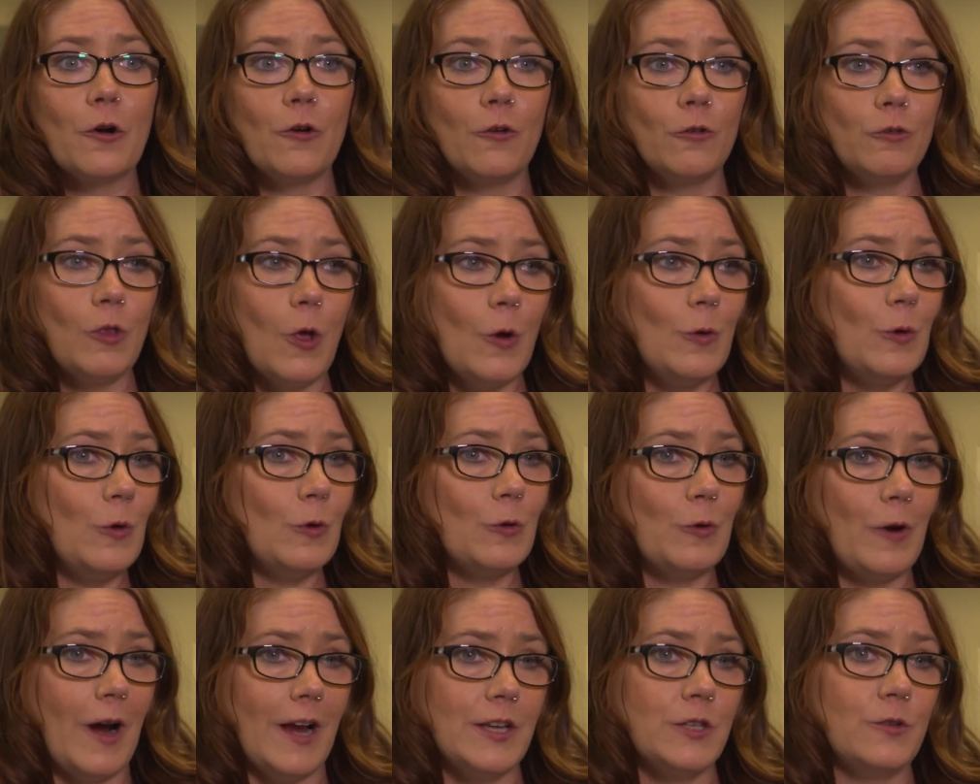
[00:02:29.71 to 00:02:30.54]
local
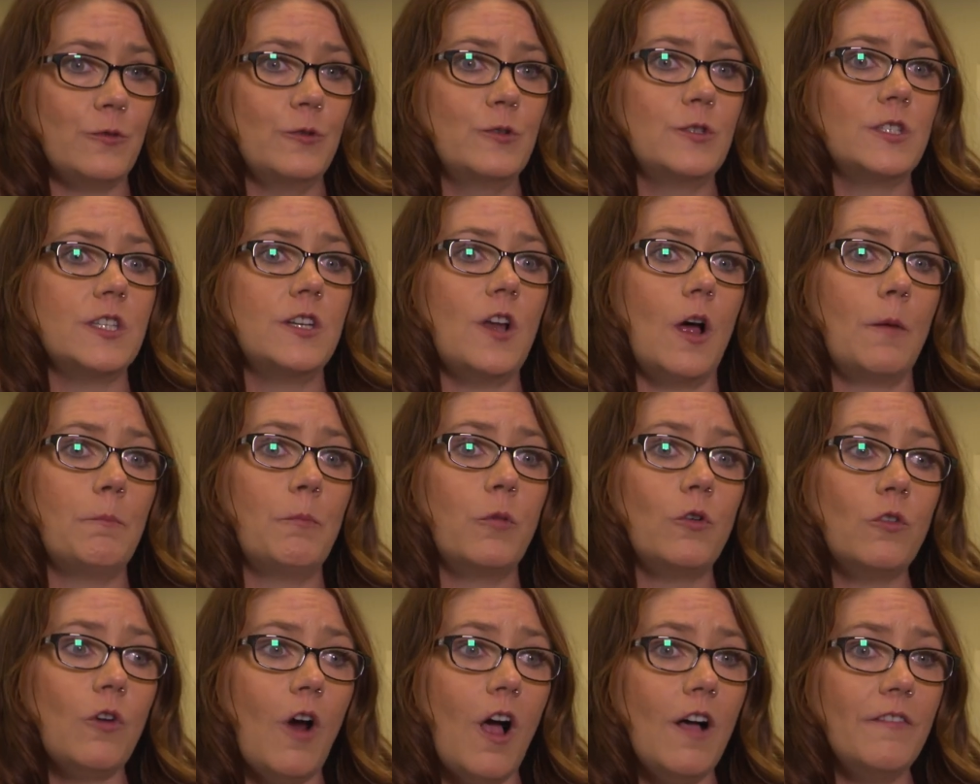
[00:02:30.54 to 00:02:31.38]
grassroots
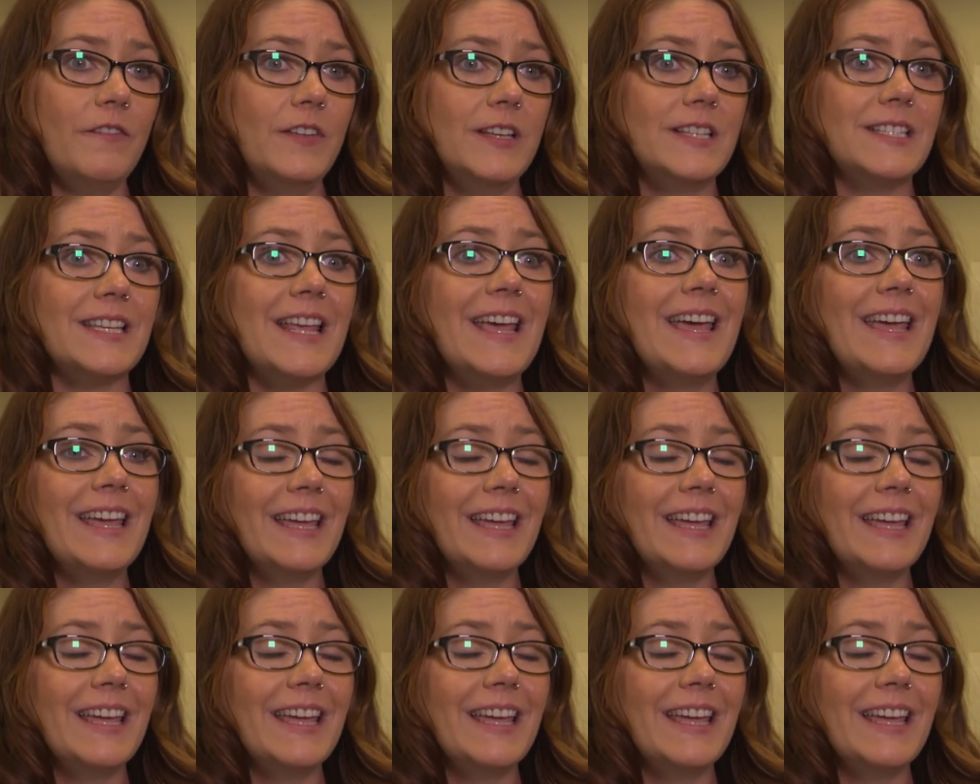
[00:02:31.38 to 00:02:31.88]
nonprofits